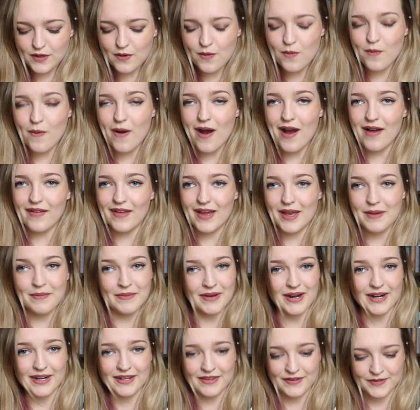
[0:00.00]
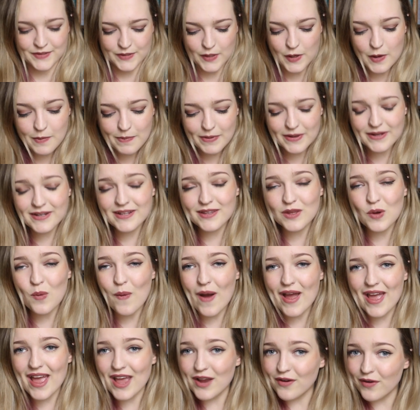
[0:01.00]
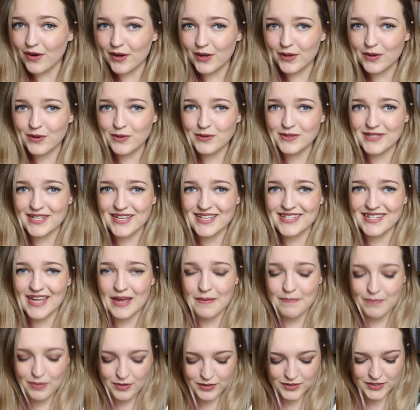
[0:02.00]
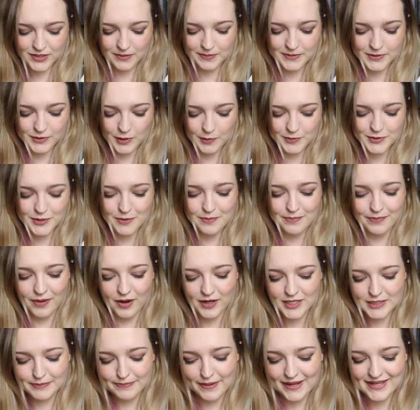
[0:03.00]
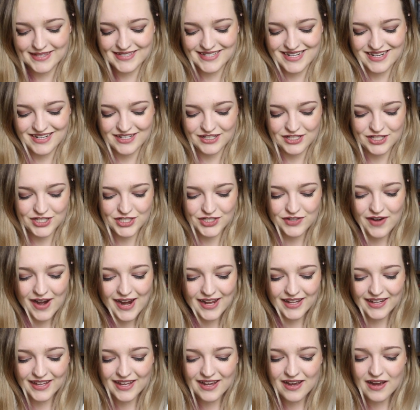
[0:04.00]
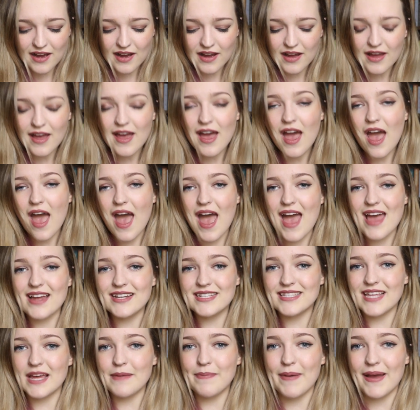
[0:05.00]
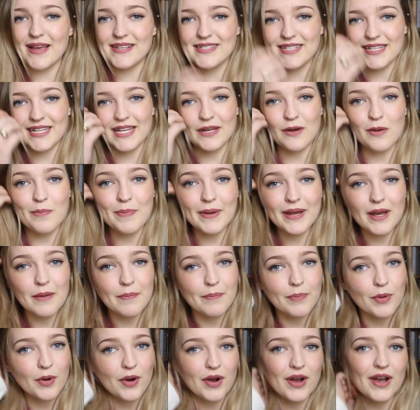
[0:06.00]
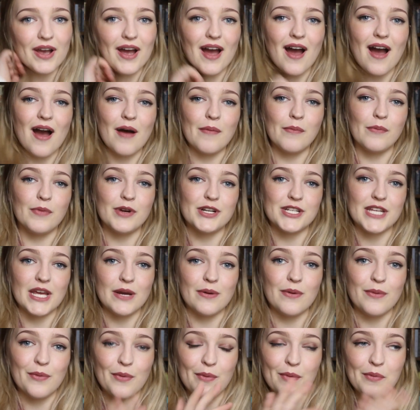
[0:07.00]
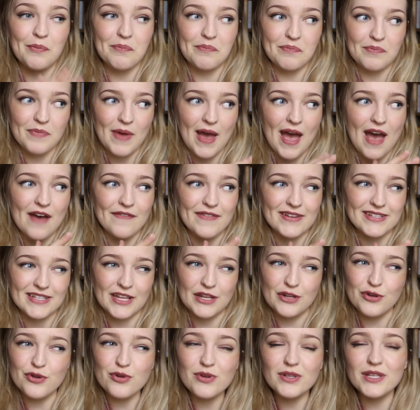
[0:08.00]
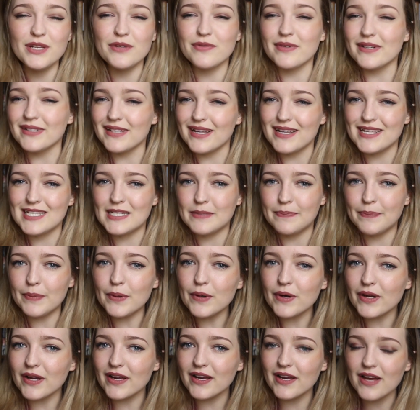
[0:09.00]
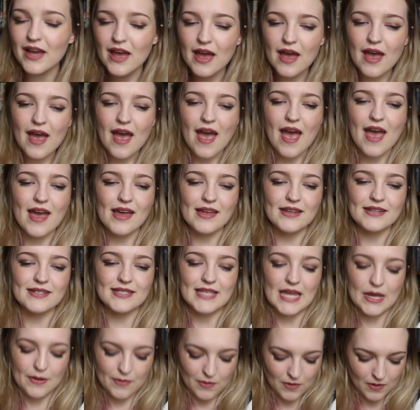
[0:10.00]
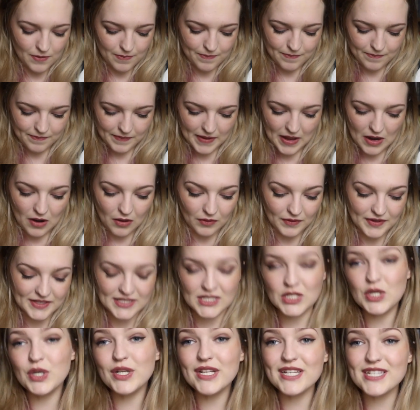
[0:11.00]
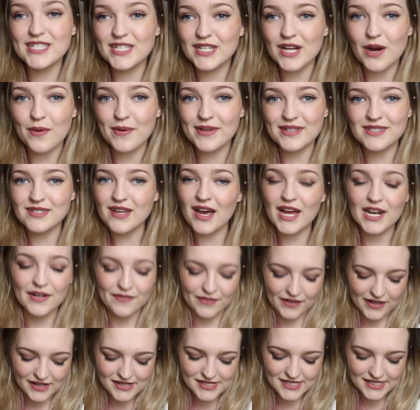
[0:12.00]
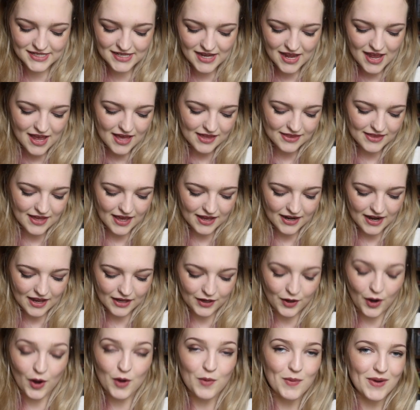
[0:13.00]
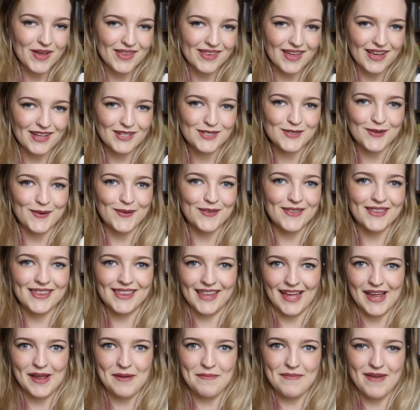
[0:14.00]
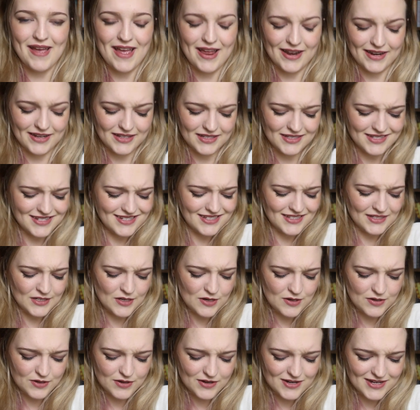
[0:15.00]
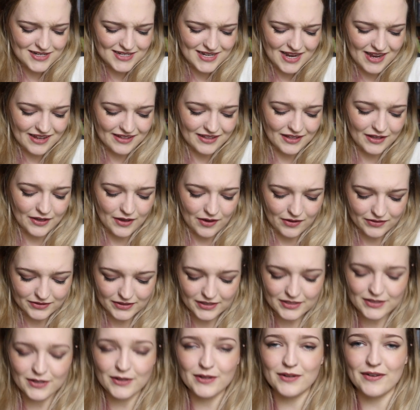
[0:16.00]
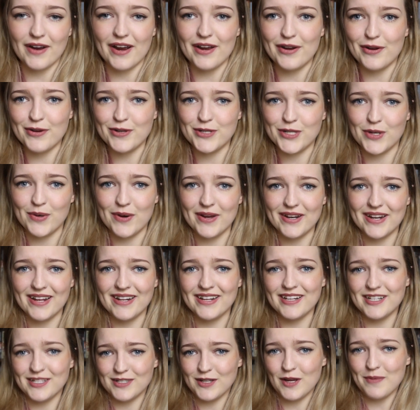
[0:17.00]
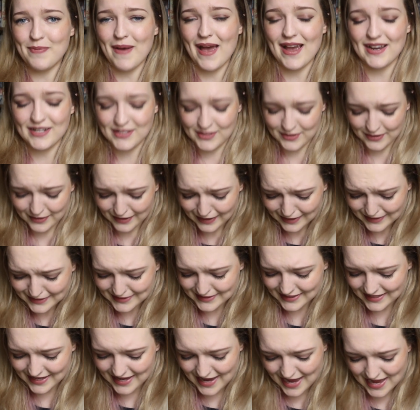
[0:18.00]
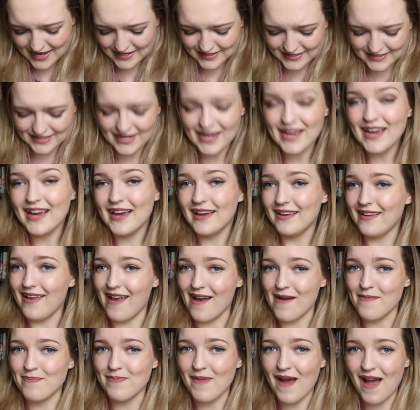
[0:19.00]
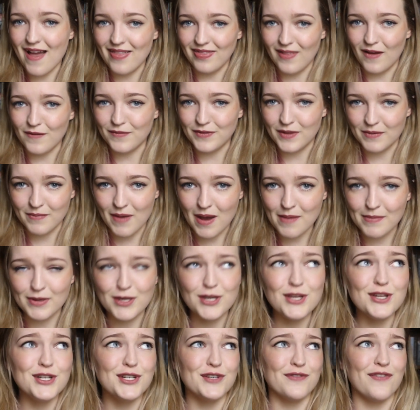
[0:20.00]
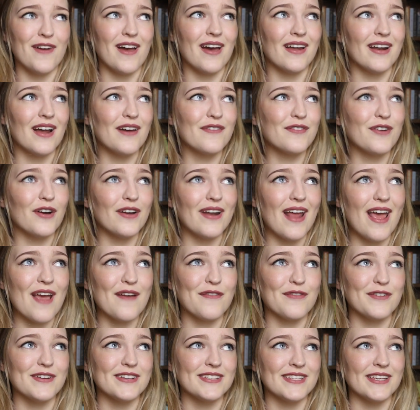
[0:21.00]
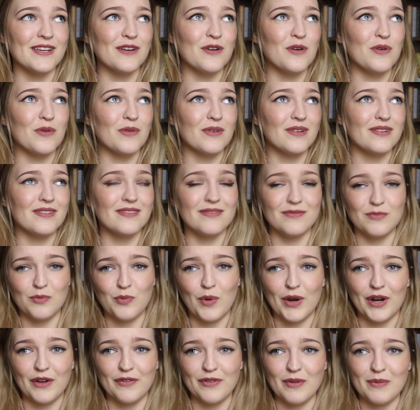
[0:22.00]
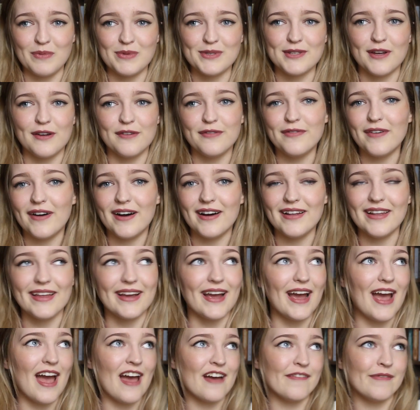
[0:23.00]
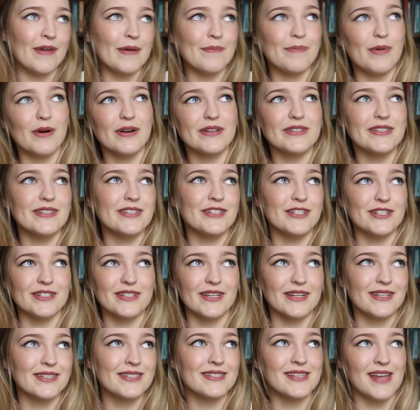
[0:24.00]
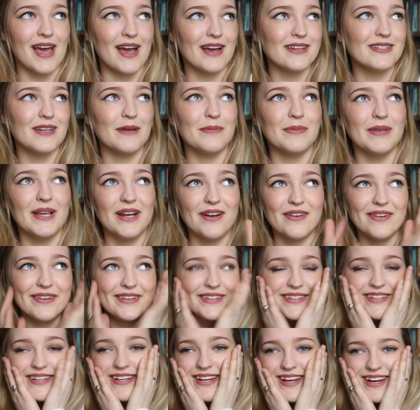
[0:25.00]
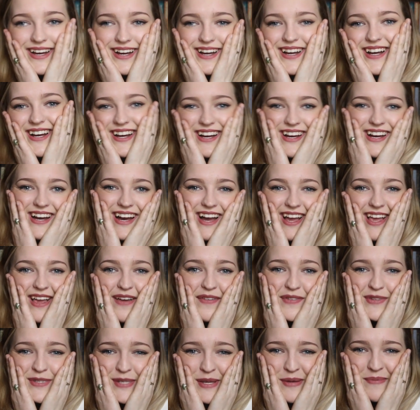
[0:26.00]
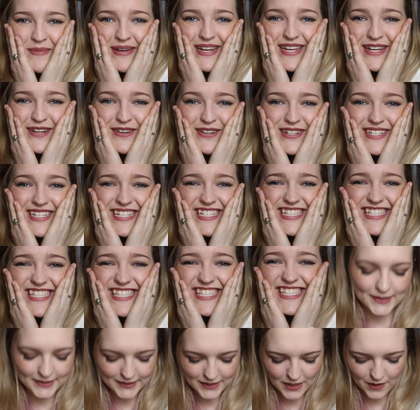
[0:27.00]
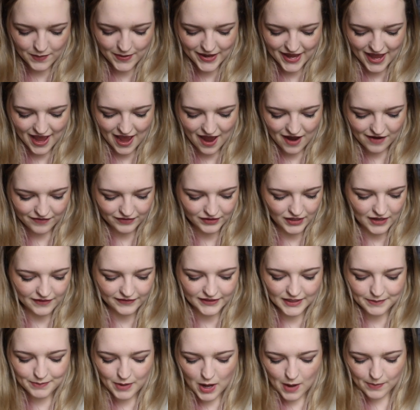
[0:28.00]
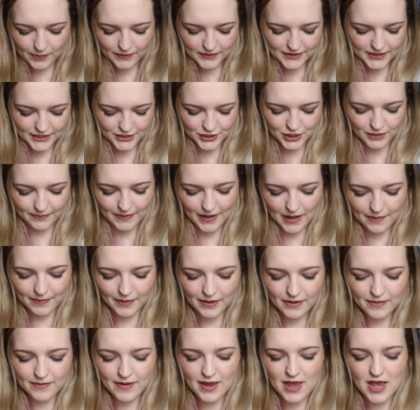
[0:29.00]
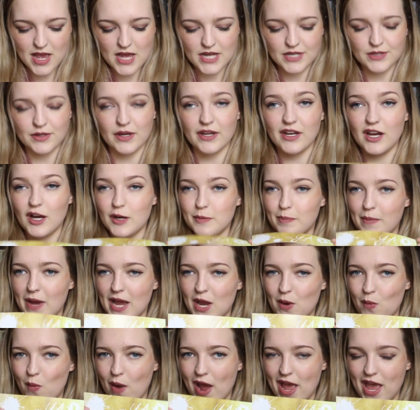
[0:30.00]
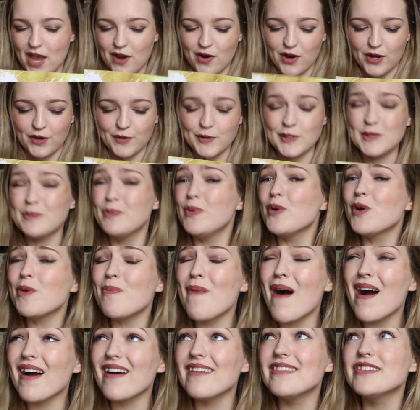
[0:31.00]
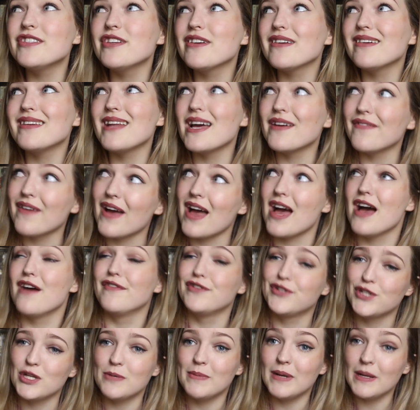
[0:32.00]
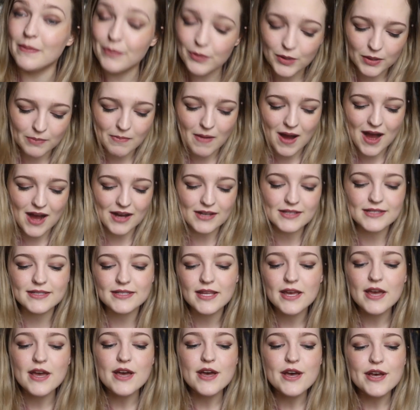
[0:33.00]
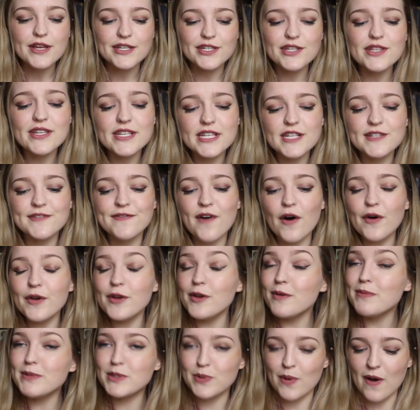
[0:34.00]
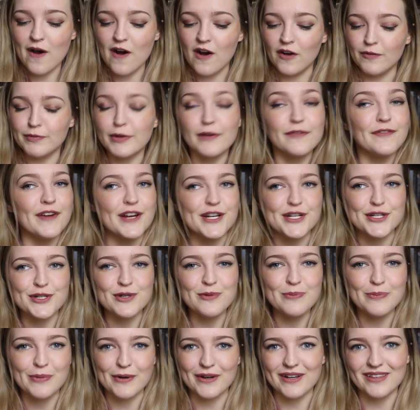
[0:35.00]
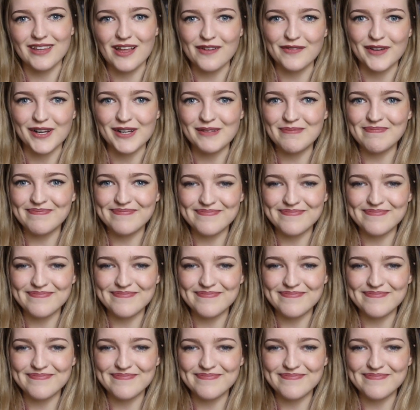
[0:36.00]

So while I am cutting this open, the YA Chronicles is a book subscription box based in Australia and they basically will pick a book which they will have as a newly released book and they will get all these goodies to go inside of it that go with a certain theme, and it's just so good and the girls are so great who do it and it's so packed so nicely and yeah, I love them. I'm a huge fan. I've got every single one of them so far. Like, I have my boxes just like stacked up there and I have so many goodies. So we have lovely purple tissue paper and I got my YA Chronicles bookmark because you can never have too many bookmarks. So this is volume 12, Professional Book Lover.